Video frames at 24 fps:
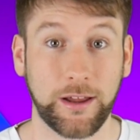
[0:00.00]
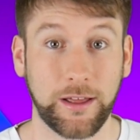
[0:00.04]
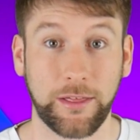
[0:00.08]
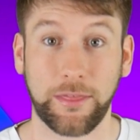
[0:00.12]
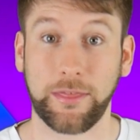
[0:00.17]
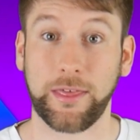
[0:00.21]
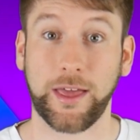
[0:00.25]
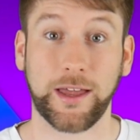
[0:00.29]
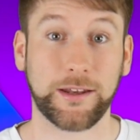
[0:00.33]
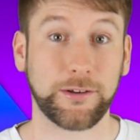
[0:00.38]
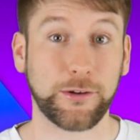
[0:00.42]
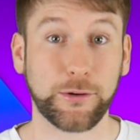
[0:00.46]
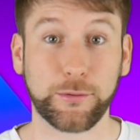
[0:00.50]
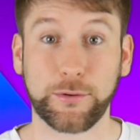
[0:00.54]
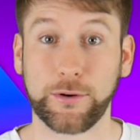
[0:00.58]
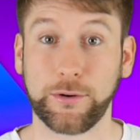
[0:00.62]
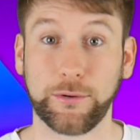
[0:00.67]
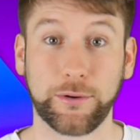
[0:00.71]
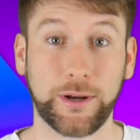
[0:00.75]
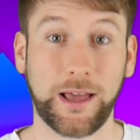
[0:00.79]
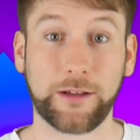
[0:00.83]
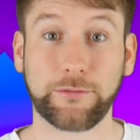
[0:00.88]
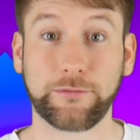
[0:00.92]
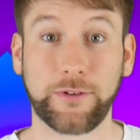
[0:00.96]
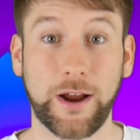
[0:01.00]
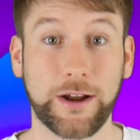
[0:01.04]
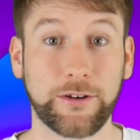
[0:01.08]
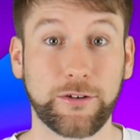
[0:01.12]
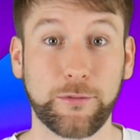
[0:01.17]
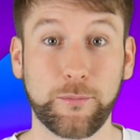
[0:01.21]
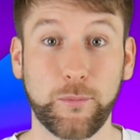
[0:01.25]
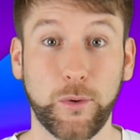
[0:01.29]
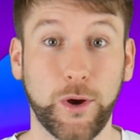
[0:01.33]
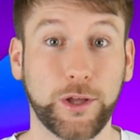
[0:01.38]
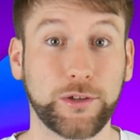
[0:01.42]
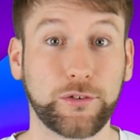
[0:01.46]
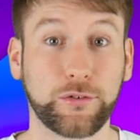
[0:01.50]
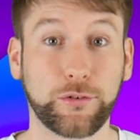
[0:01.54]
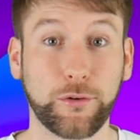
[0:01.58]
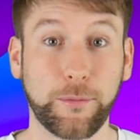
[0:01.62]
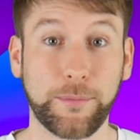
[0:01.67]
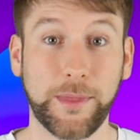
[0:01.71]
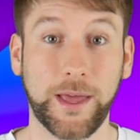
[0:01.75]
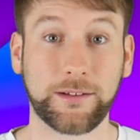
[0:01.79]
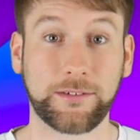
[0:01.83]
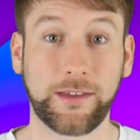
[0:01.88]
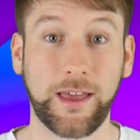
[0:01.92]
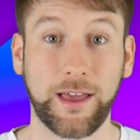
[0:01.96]
Then you call out random words from
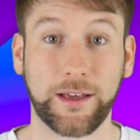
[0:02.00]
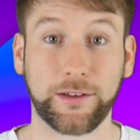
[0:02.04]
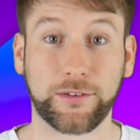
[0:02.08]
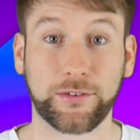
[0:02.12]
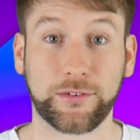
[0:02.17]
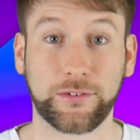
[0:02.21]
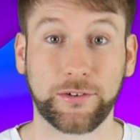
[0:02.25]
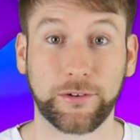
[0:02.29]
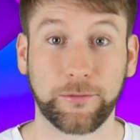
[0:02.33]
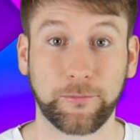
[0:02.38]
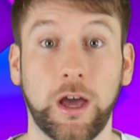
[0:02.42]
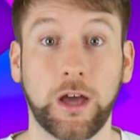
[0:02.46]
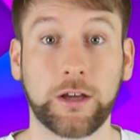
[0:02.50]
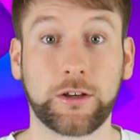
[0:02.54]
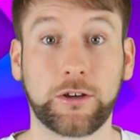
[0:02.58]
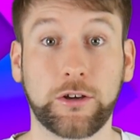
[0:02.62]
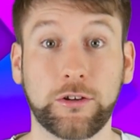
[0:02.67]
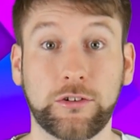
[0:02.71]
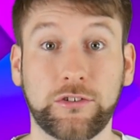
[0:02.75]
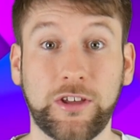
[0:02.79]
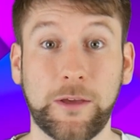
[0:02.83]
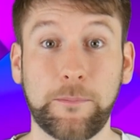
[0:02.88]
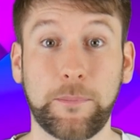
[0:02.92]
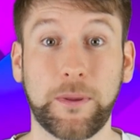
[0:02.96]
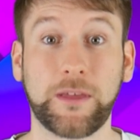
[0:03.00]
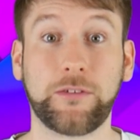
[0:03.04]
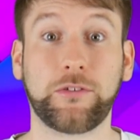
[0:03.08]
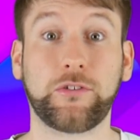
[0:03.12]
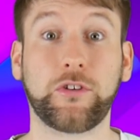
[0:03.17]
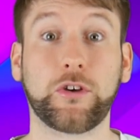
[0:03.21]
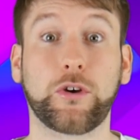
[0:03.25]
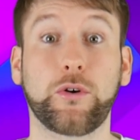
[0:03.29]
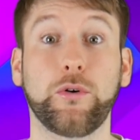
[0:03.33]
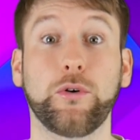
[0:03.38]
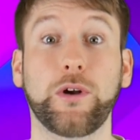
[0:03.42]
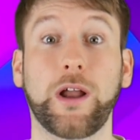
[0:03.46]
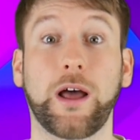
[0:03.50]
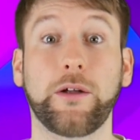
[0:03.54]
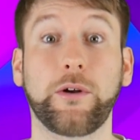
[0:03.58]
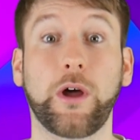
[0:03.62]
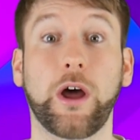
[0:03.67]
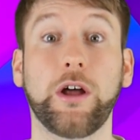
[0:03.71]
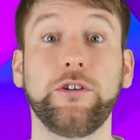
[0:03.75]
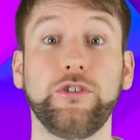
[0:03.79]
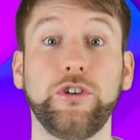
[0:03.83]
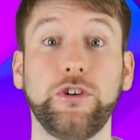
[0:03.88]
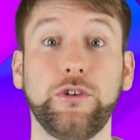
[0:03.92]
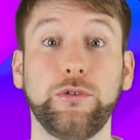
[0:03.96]
that text. A good tip is to call out
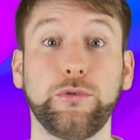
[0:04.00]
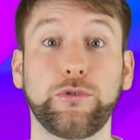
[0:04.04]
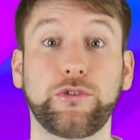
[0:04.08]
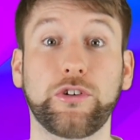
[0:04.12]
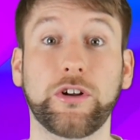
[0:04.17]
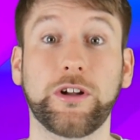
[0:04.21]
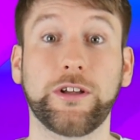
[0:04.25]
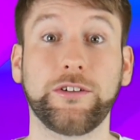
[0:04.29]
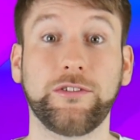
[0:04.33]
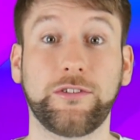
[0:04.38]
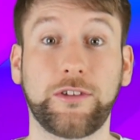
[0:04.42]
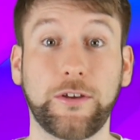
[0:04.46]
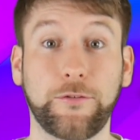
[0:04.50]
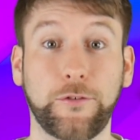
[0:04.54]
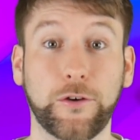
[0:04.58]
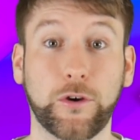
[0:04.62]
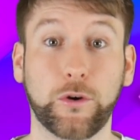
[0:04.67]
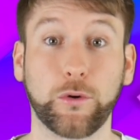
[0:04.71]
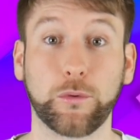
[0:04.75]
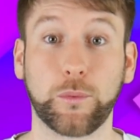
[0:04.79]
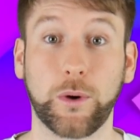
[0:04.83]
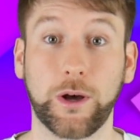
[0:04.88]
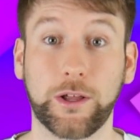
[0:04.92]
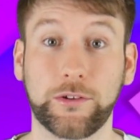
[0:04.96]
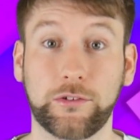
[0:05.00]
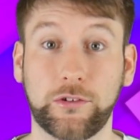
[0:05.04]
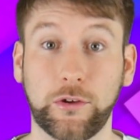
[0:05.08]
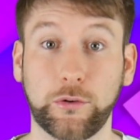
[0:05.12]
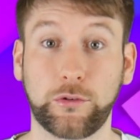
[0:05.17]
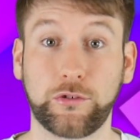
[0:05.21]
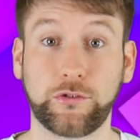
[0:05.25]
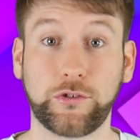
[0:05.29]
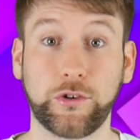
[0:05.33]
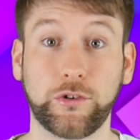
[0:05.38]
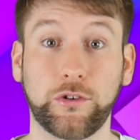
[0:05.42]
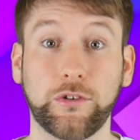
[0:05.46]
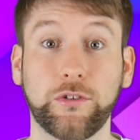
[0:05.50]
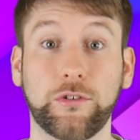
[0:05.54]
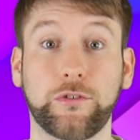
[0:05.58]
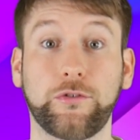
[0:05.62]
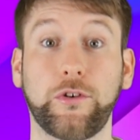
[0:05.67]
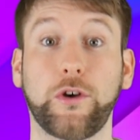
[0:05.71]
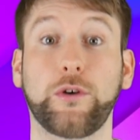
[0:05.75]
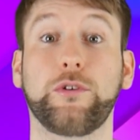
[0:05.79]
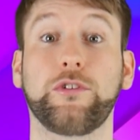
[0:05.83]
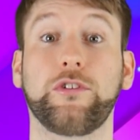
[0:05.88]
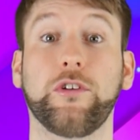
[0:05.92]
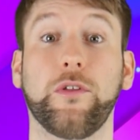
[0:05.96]
unusual and difficult words so students
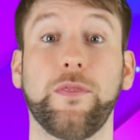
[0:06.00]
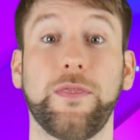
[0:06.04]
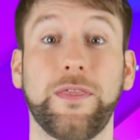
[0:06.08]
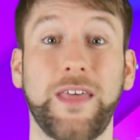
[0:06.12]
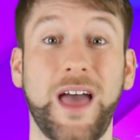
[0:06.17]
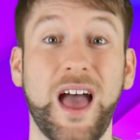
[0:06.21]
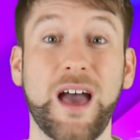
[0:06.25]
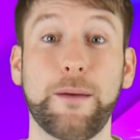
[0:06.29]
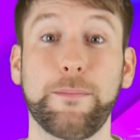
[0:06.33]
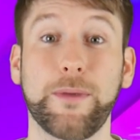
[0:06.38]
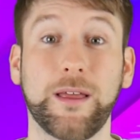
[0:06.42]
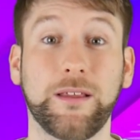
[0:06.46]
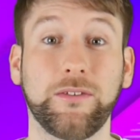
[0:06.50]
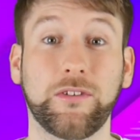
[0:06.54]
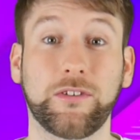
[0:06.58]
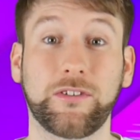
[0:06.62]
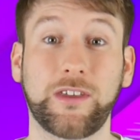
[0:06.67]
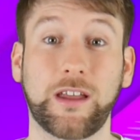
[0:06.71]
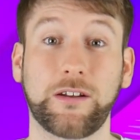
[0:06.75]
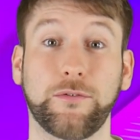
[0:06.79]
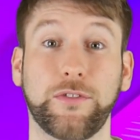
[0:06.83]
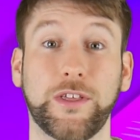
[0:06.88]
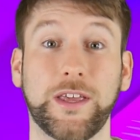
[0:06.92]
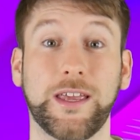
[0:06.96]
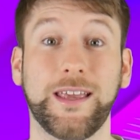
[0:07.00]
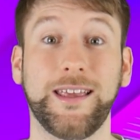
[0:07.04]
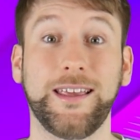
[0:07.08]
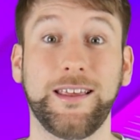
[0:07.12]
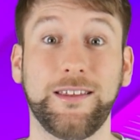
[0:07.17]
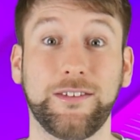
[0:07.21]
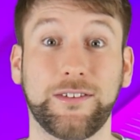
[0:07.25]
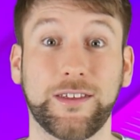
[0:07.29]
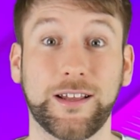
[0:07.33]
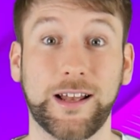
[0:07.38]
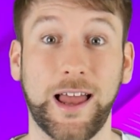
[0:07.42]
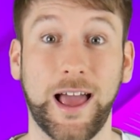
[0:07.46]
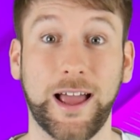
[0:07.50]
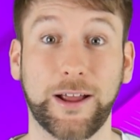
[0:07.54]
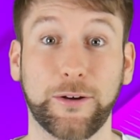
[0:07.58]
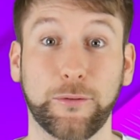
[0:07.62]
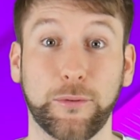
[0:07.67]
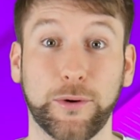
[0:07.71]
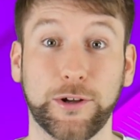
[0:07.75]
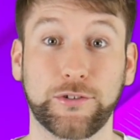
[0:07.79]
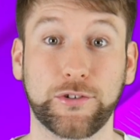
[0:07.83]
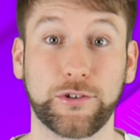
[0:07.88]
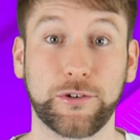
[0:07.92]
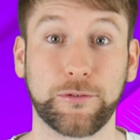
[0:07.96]
focus on them instead of the easy
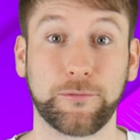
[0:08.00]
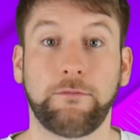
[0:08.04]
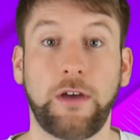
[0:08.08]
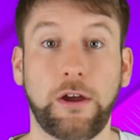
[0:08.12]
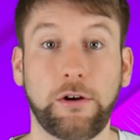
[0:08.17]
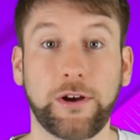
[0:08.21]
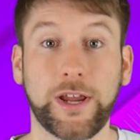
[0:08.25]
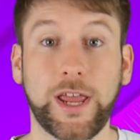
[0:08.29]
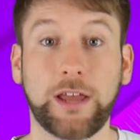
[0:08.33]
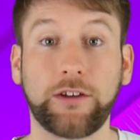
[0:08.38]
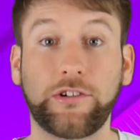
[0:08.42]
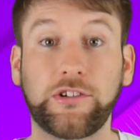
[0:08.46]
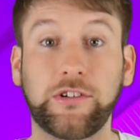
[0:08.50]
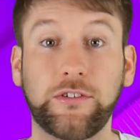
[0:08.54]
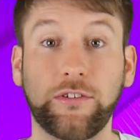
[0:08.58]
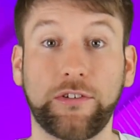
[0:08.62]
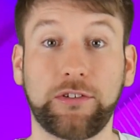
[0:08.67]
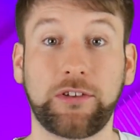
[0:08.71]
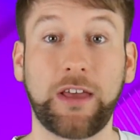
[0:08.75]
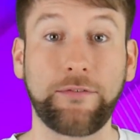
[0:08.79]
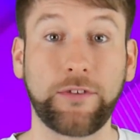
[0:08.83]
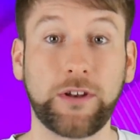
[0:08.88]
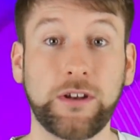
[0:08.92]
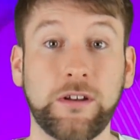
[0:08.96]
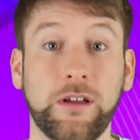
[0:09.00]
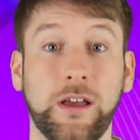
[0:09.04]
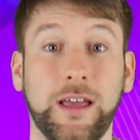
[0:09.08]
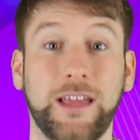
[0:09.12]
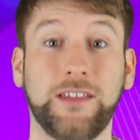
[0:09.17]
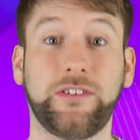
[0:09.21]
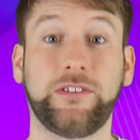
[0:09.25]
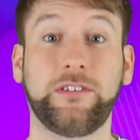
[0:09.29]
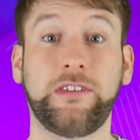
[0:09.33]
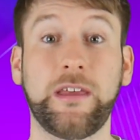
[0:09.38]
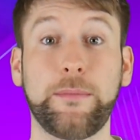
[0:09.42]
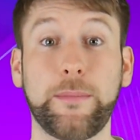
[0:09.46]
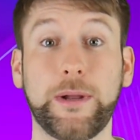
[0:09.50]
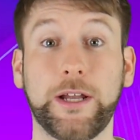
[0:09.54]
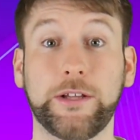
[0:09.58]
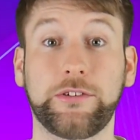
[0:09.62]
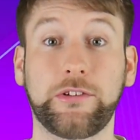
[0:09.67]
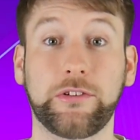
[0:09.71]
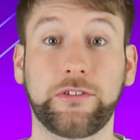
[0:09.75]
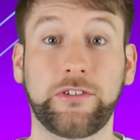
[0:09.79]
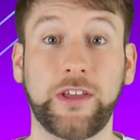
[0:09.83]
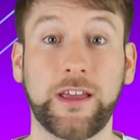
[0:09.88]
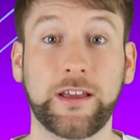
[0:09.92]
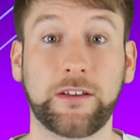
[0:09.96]
language. Variation 7 is similar to
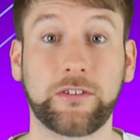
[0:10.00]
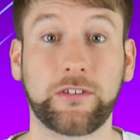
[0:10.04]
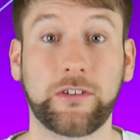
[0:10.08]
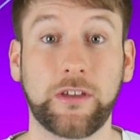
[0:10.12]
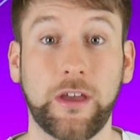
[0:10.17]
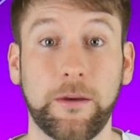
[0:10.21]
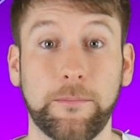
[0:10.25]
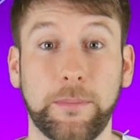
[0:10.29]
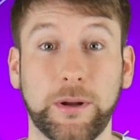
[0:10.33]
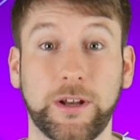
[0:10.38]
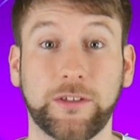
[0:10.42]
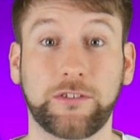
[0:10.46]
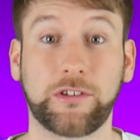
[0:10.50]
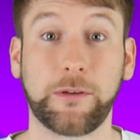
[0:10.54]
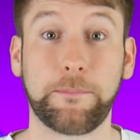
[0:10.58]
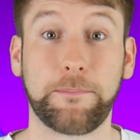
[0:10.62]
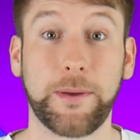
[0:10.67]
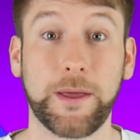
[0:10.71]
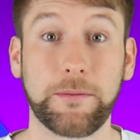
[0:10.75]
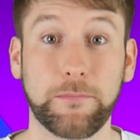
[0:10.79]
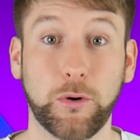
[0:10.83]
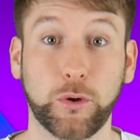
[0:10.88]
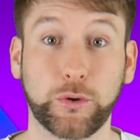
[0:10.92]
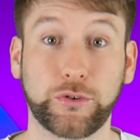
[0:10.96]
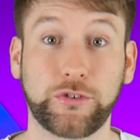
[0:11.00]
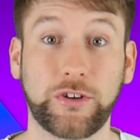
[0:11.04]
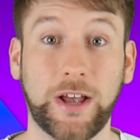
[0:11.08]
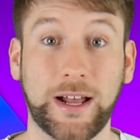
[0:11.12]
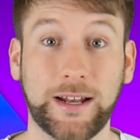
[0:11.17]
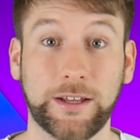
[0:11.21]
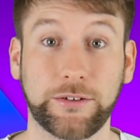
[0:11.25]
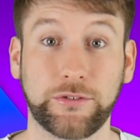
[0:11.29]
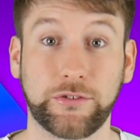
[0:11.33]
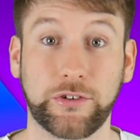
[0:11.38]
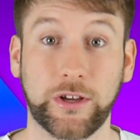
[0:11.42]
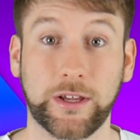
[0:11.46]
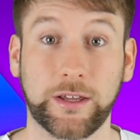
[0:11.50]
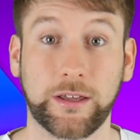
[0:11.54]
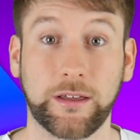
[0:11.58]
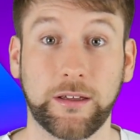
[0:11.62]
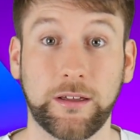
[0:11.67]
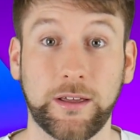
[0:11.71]
6, but it's a bit more challenging.